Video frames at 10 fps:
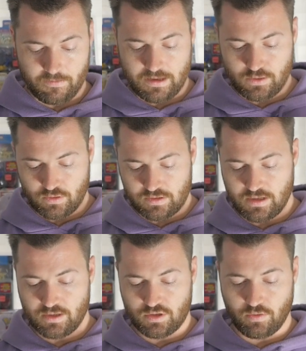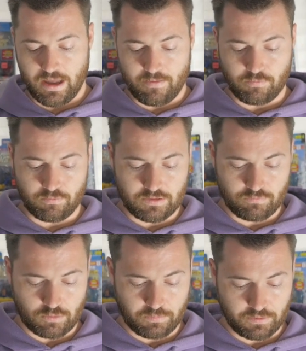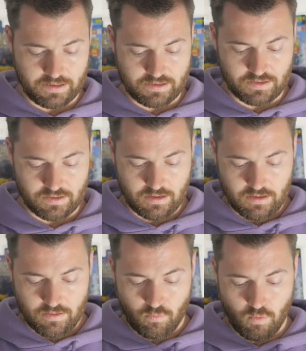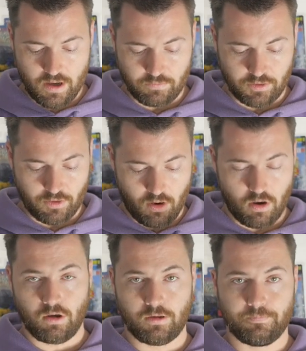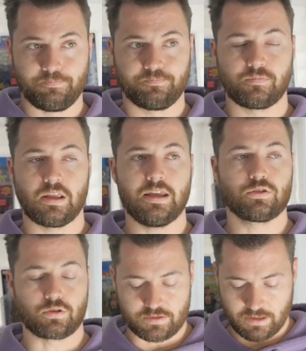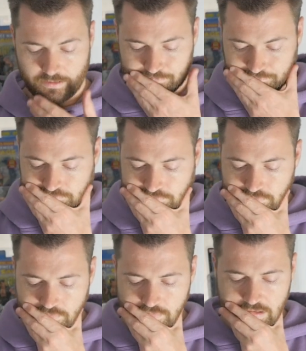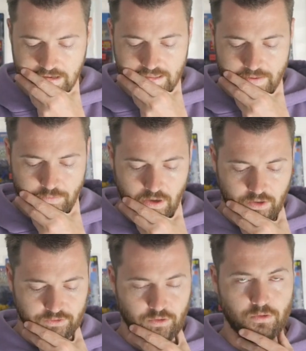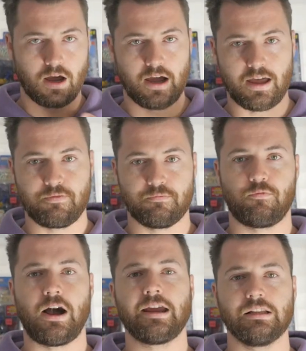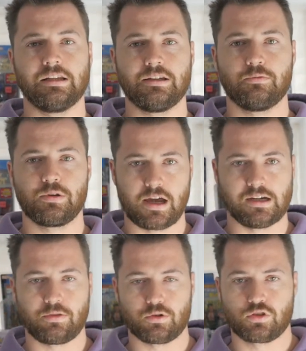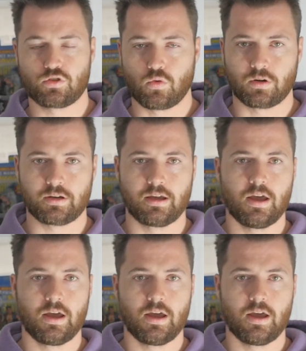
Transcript: Interesting. So that would replace 1 with all. Interesting. And then we also got finally, we got another sword.